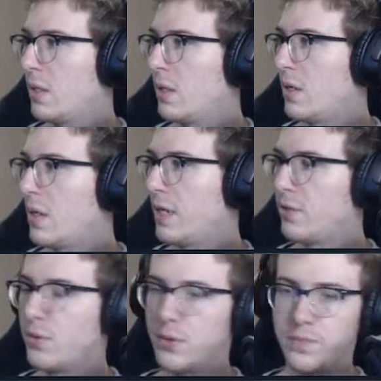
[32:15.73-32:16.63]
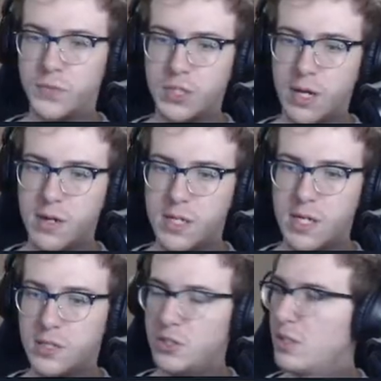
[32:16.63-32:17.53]
Alright, cool. So now I can
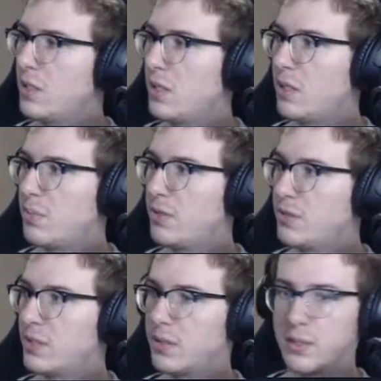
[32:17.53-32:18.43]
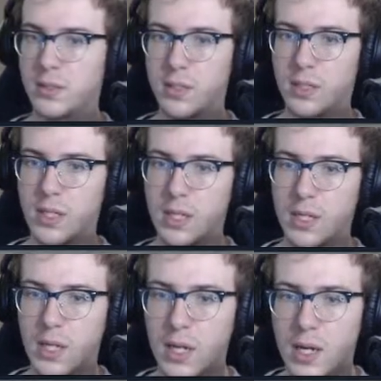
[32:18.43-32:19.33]
actually pose it.
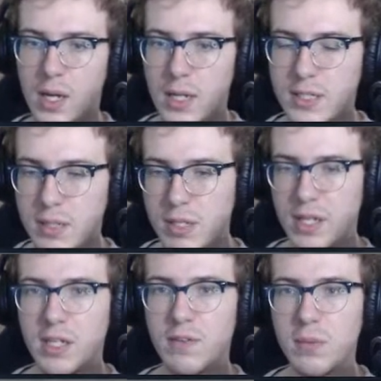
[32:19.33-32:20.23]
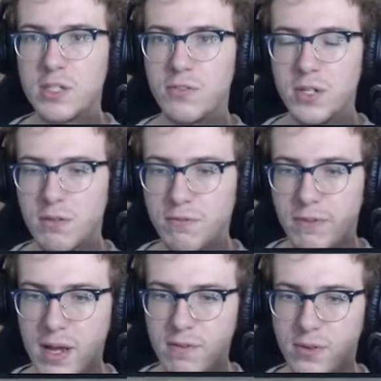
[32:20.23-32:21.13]
Demon, thank you very much for your
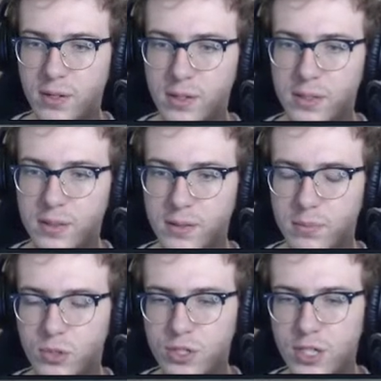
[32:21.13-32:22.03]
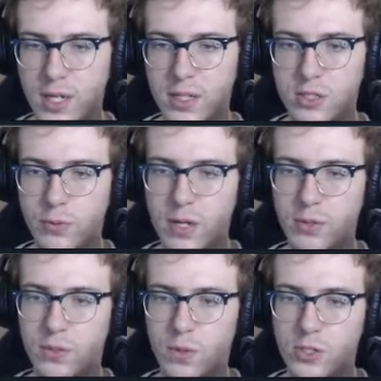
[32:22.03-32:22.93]
$5. Appreciate it. So wait, with
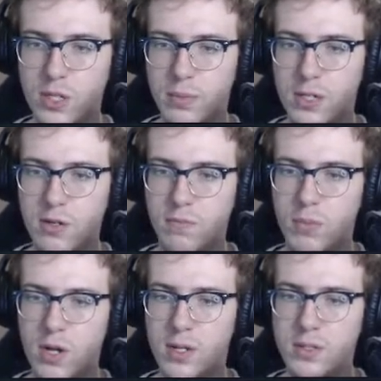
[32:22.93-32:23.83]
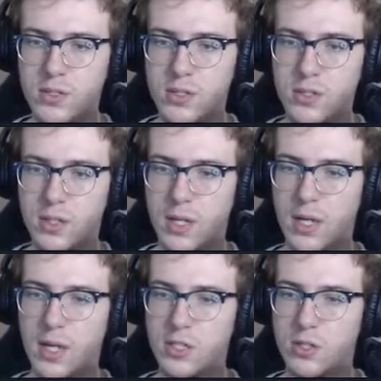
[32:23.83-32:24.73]
the workshop, can you have mods
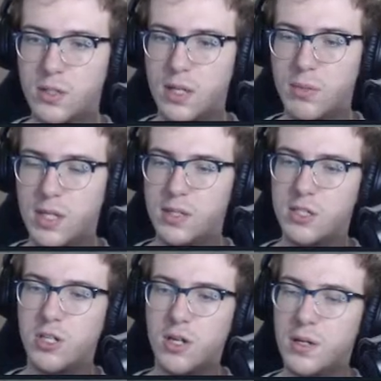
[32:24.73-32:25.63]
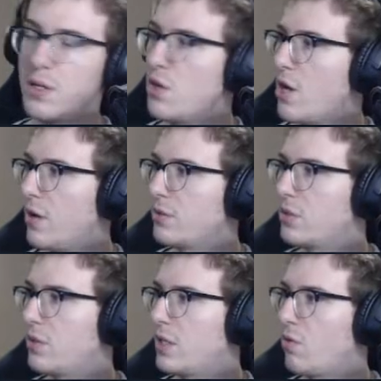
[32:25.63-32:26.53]
and start the game with anti-cheat on? No. So
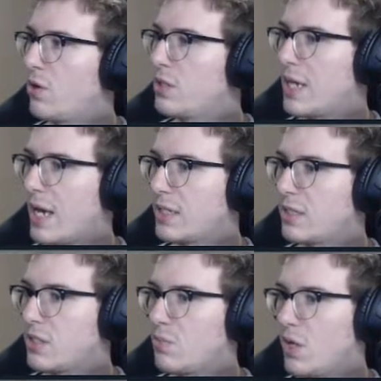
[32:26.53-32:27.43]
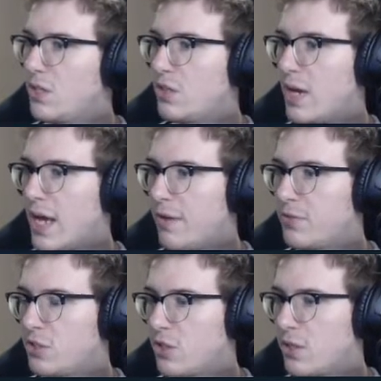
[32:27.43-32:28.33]
in order to access mods, you have to
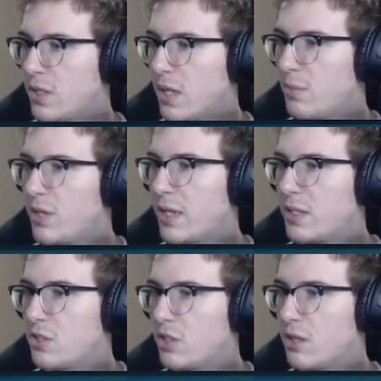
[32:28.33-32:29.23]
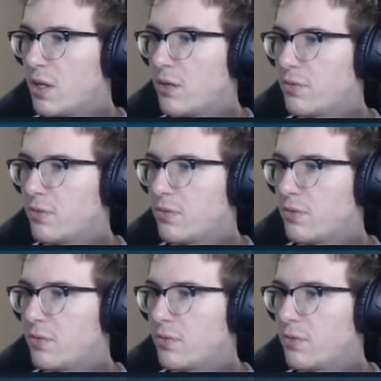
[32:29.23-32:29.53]
start the game with anti-cheat off.